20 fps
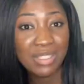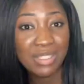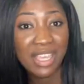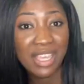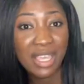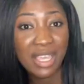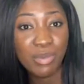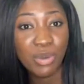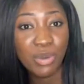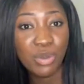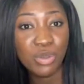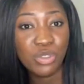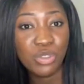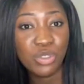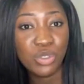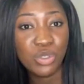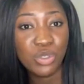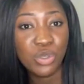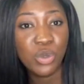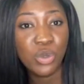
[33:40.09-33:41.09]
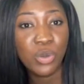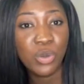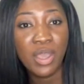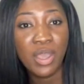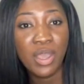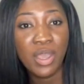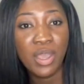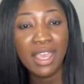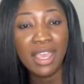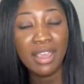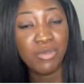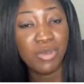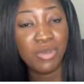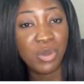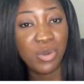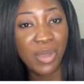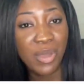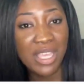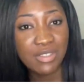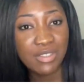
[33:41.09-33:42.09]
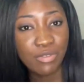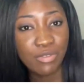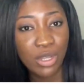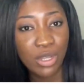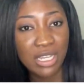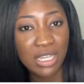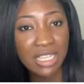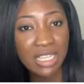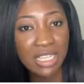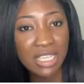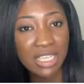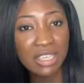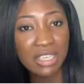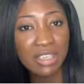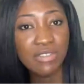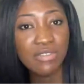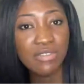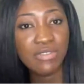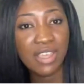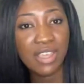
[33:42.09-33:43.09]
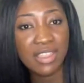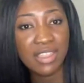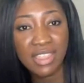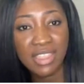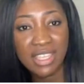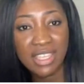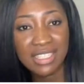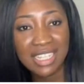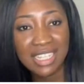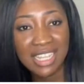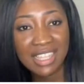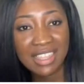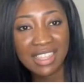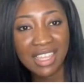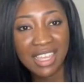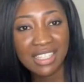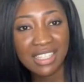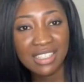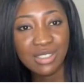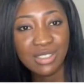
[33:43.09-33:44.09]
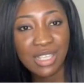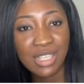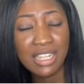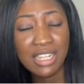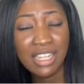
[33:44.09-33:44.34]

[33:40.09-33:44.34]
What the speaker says: They are able to request for leave and things like that.